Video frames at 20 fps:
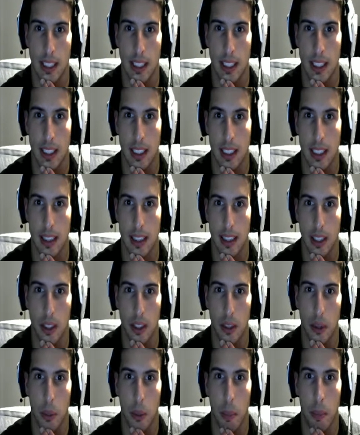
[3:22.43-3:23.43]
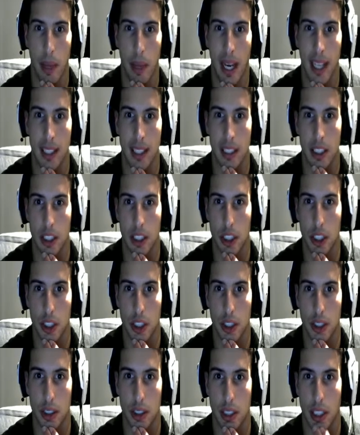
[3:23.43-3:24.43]
he's gonna do Banish
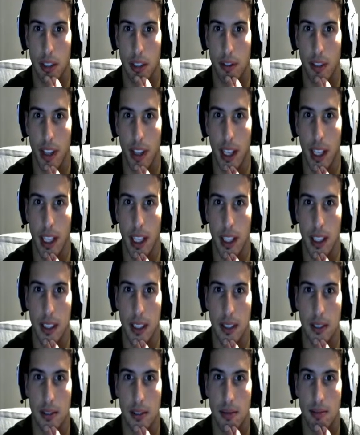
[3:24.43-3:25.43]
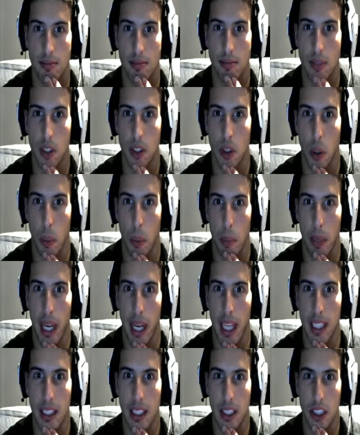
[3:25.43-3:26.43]
if I... So
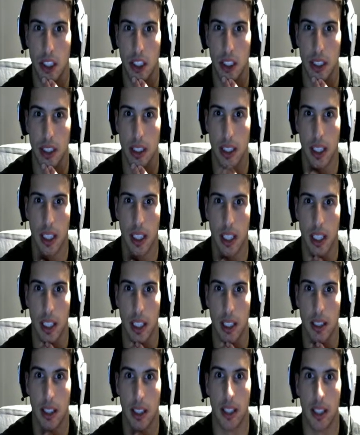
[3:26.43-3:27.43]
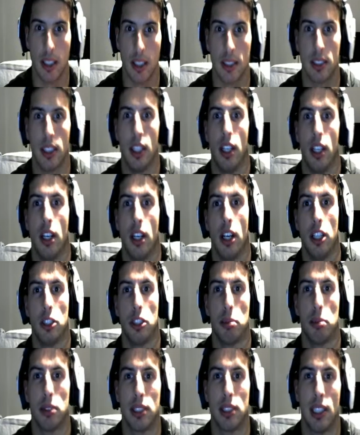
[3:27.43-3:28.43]
Banish uh, does
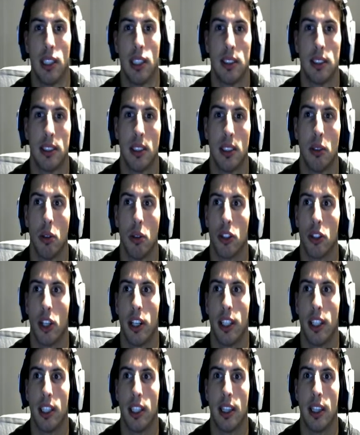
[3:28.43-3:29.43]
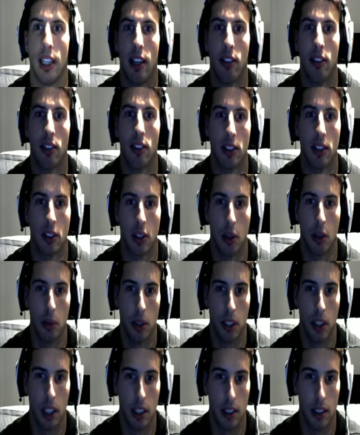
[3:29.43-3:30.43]
100% single target death. So we're
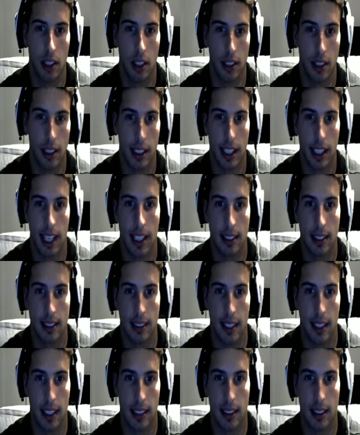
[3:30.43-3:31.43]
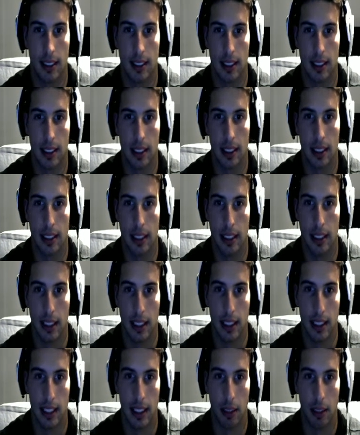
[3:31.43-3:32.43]
not gonna cast anything.
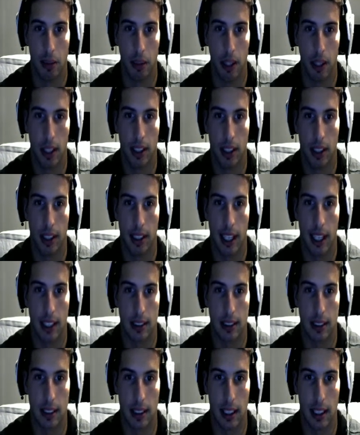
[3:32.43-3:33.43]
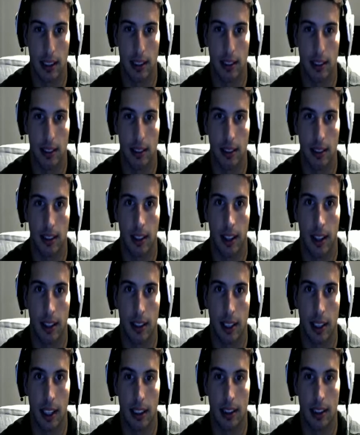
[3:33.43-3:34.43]
We're not gonna cast it yet. Not
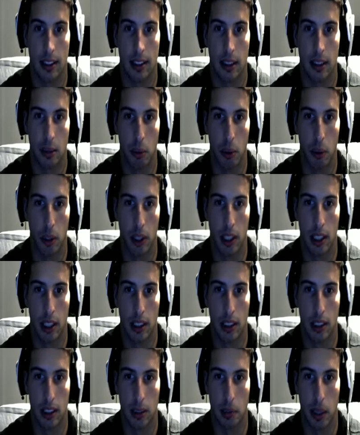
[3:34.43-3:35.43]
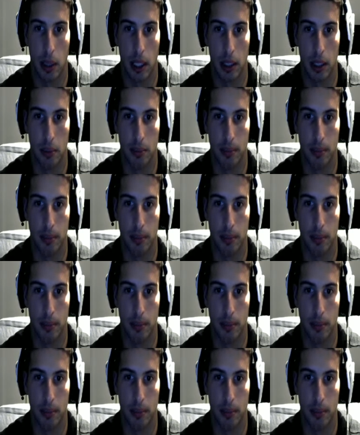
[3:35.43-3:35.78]
yet. We're gonna dispel him.